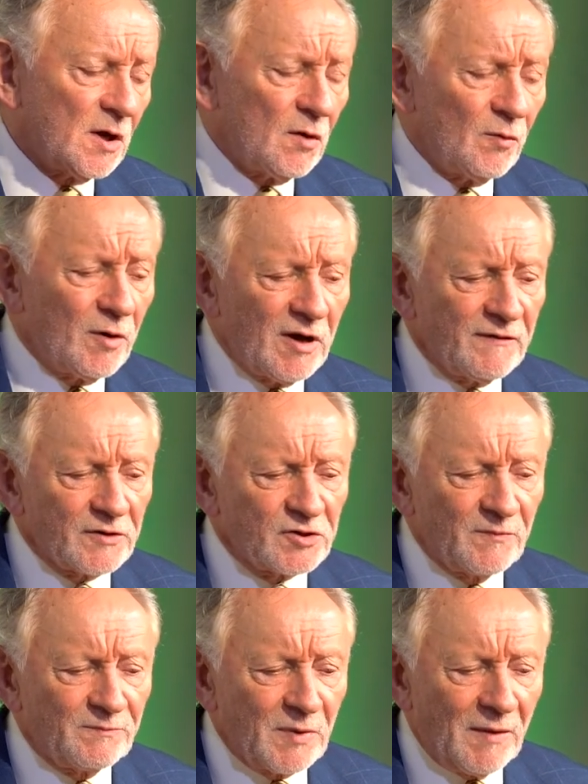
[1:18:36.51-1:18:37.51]
We were having
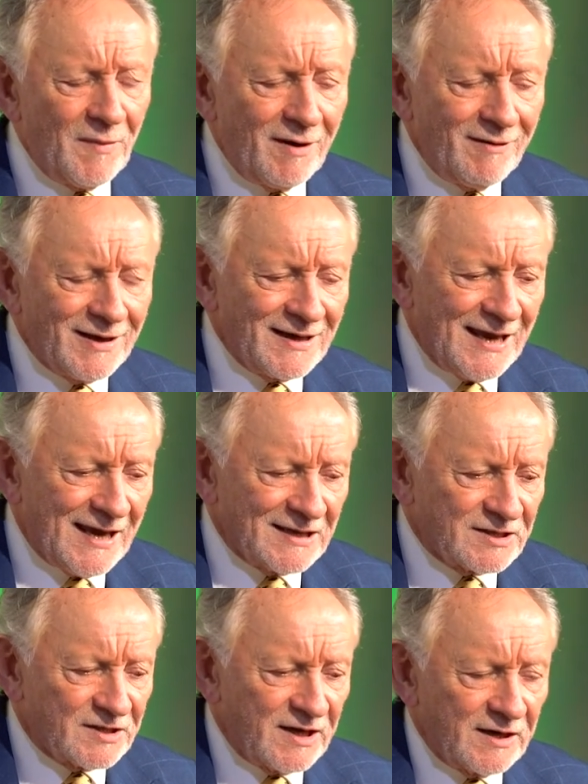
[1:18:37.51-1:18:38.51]
some American
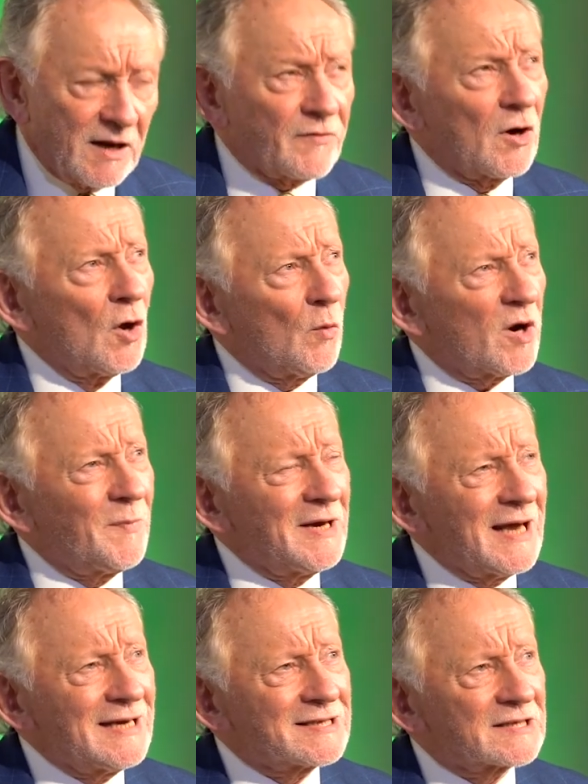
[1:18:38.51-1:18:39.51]
guests staying. And I thought, what would be
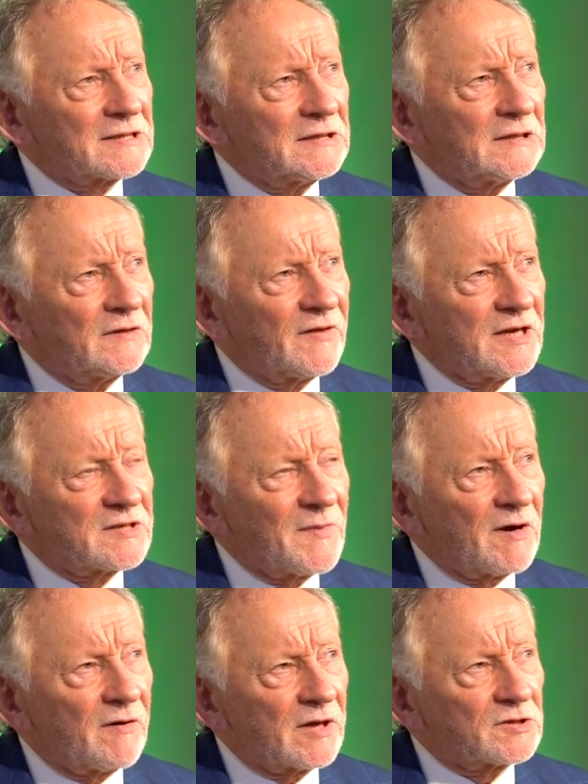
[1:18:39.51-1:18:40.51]
nice for these
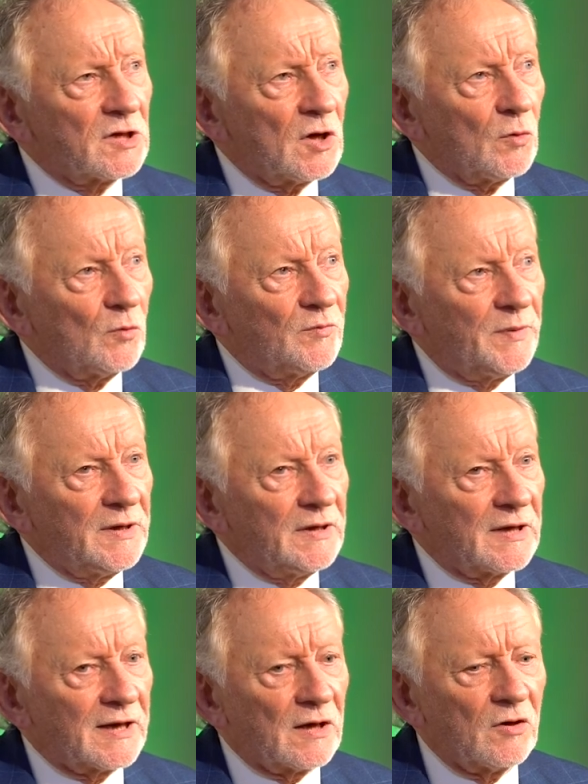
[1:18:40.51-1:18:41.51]
Americans would be
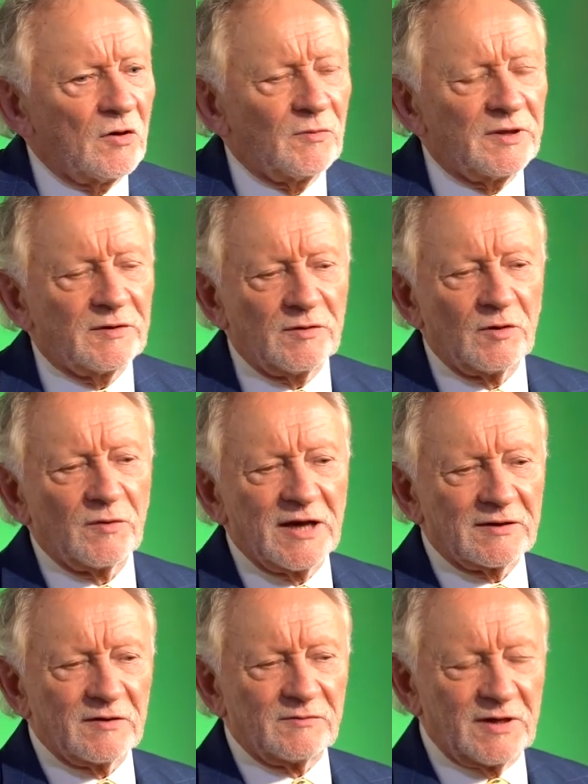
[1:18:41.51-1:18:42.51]
like, along with the, you know,
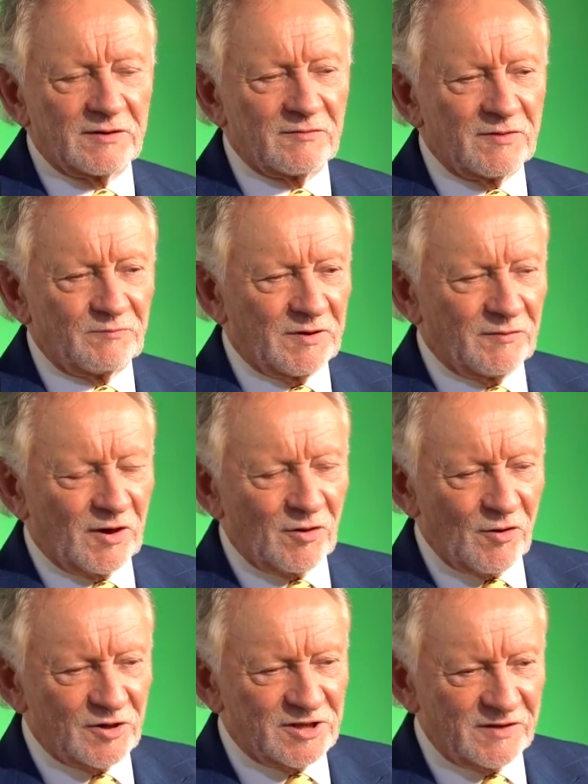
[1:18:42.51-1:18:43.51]
getting, getting the, the
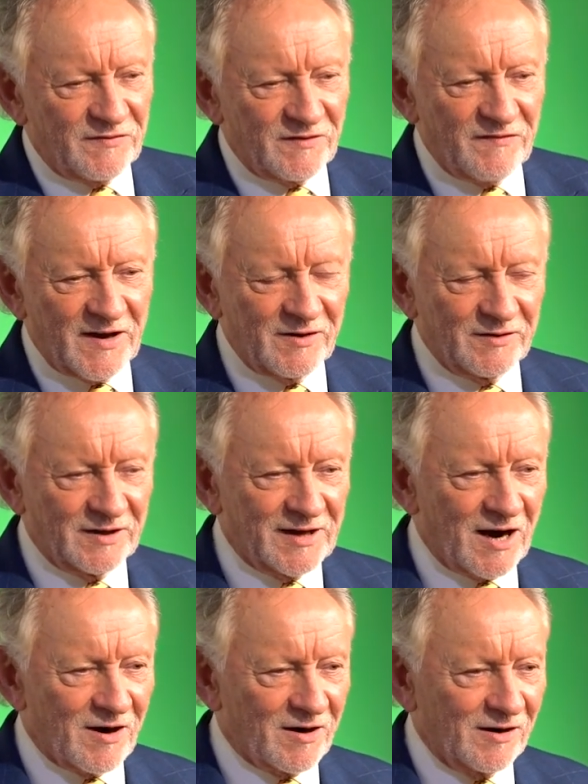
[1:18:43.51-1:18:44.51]
logs in for the fire and the
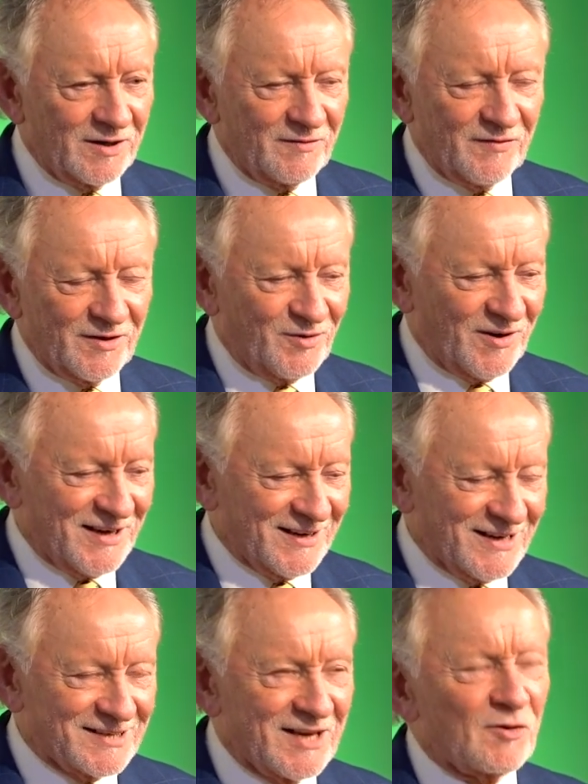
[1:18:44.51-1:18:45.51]
gargle in for the drink and
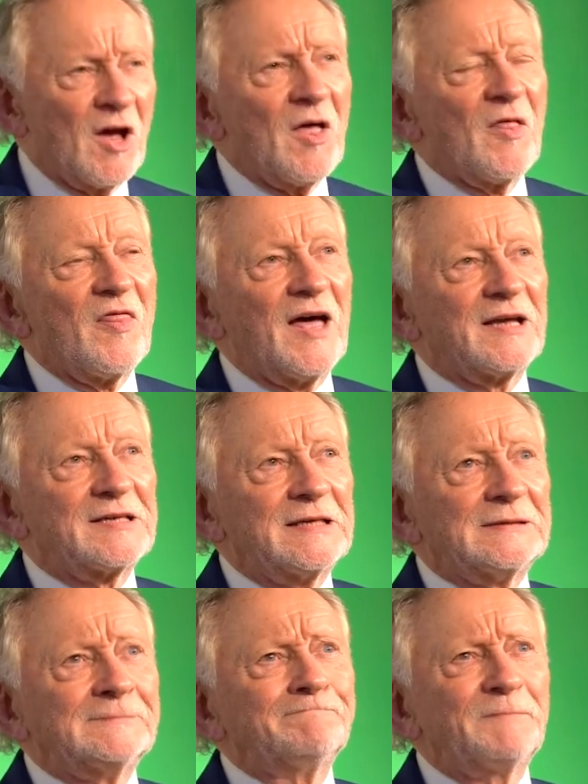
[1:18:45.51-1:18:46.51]
stuff, that
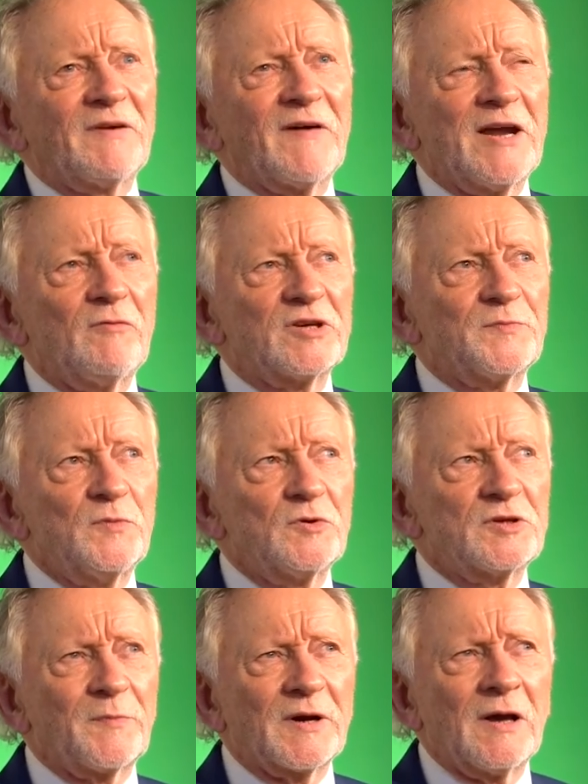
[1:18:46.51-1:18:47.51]
bit of Irish
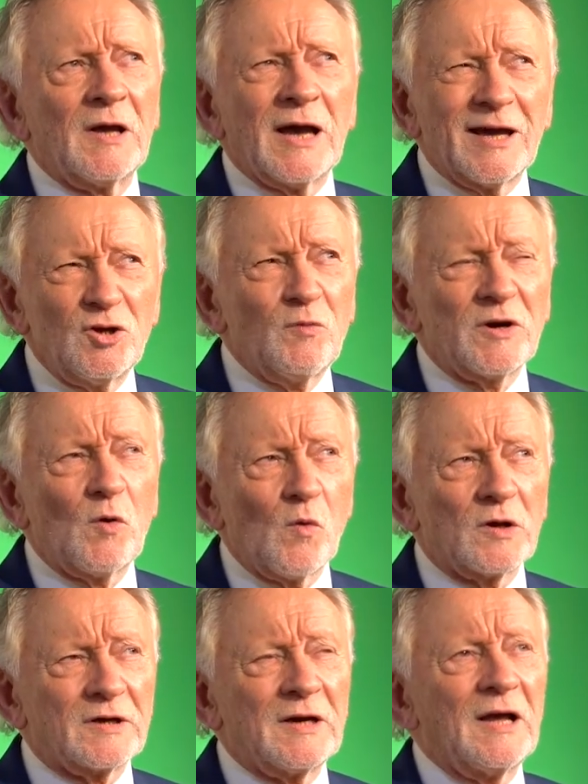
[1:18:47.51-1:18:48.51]
music. But I knew what I
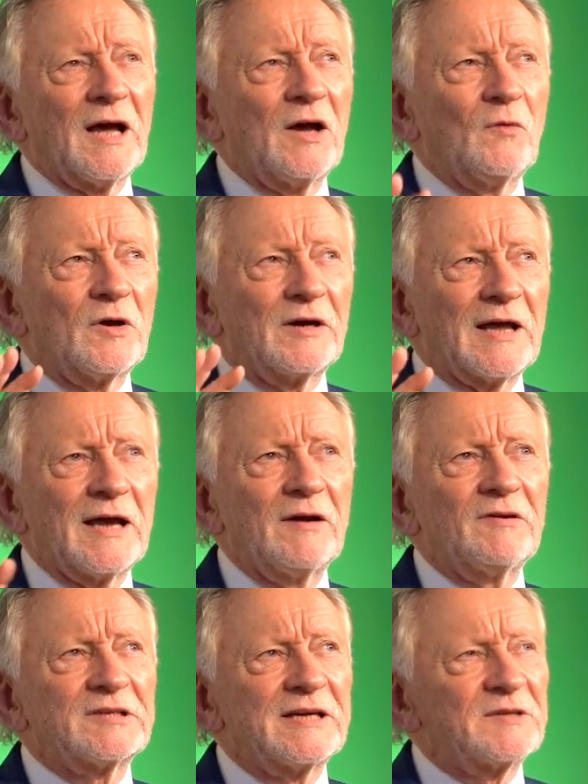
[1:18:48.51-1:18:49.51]
wanted. I wanted
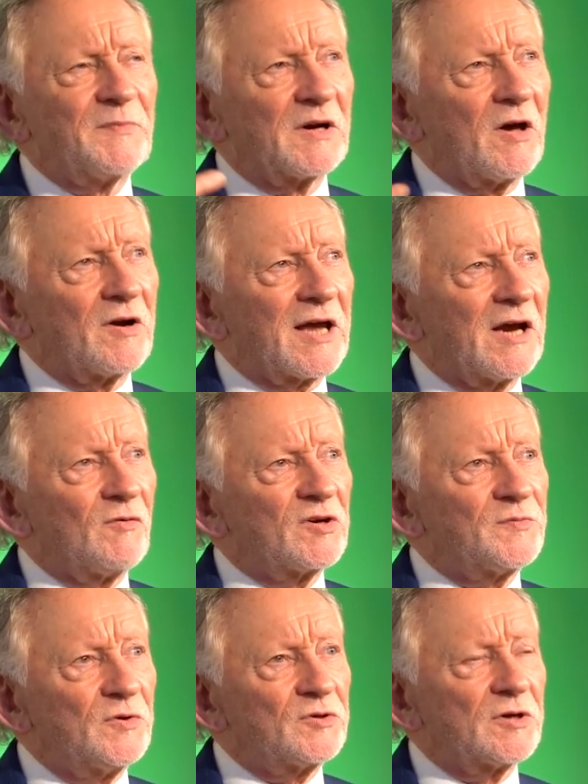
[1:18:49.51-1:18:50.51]
Irish, nice melodic Irish
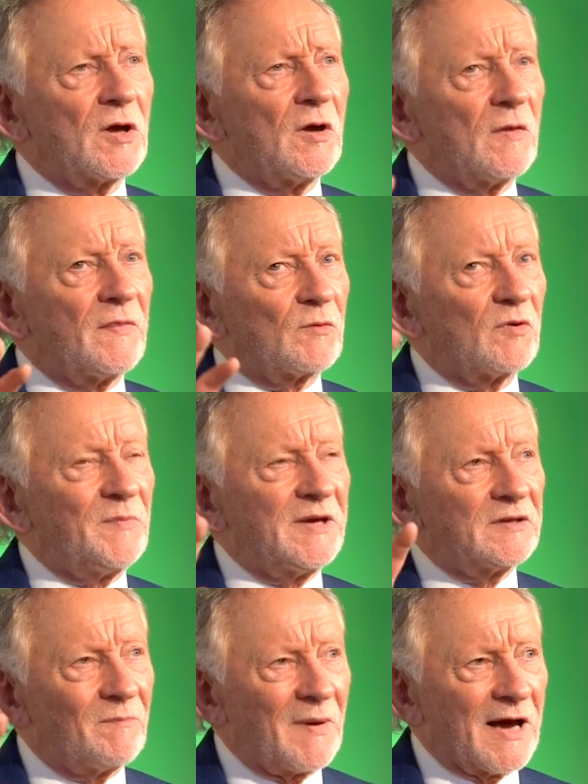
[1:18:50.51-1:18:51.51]
music that would be in
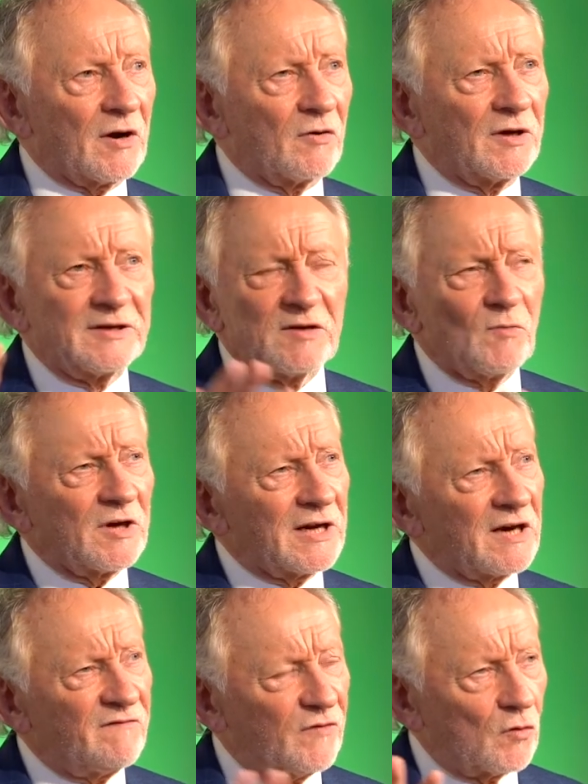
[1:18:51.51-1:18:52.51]
the background. Didn't want
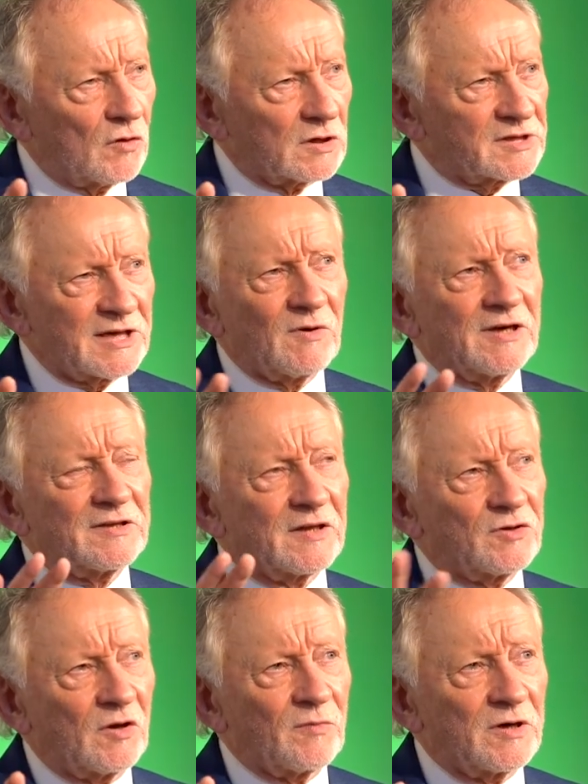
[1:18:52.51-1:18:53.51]
any vocals. Didn't want like the
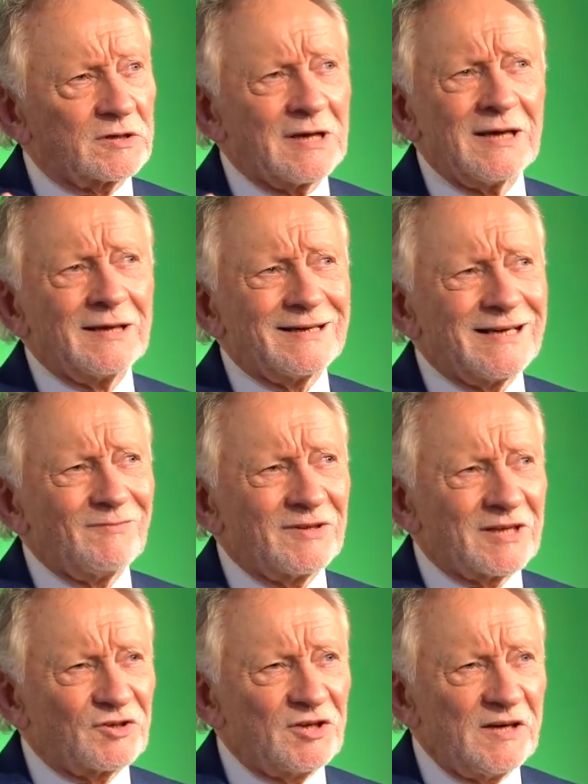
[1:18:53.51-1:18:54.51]
Dubliners. I didn't want
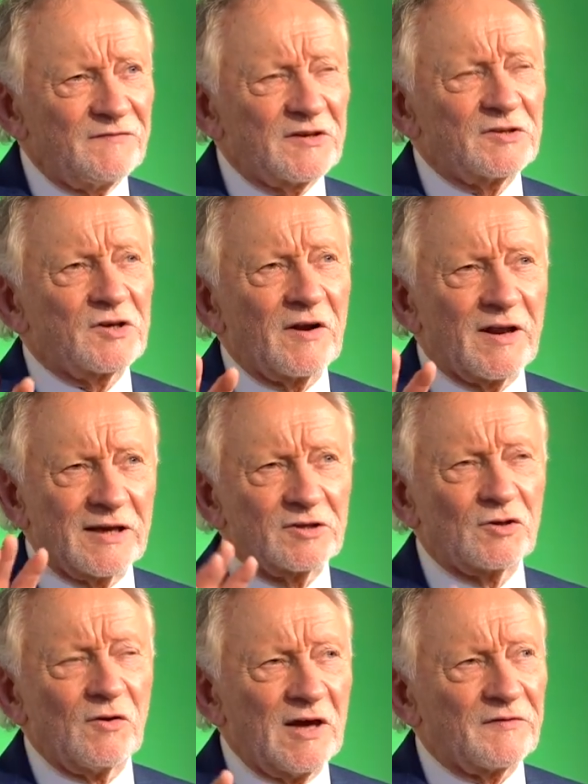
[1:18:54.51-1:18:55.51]
the Chieftains or anything. It's
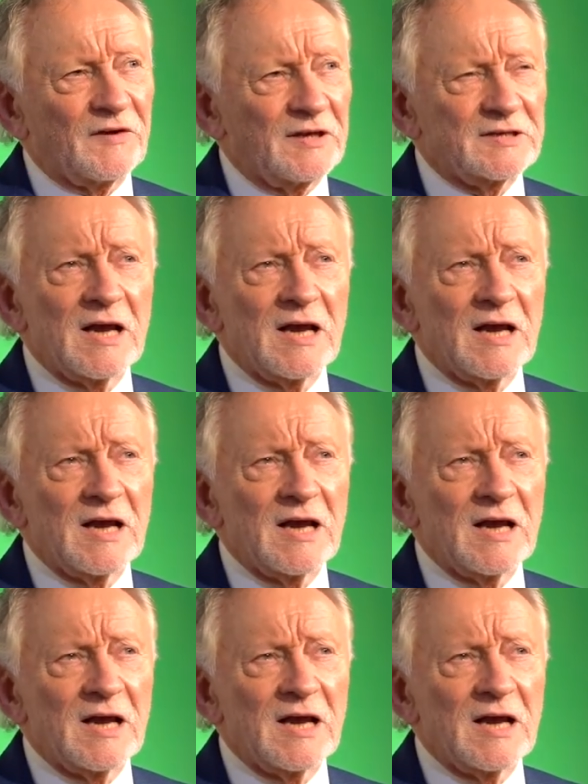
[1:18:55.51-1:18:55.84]
too ethnic.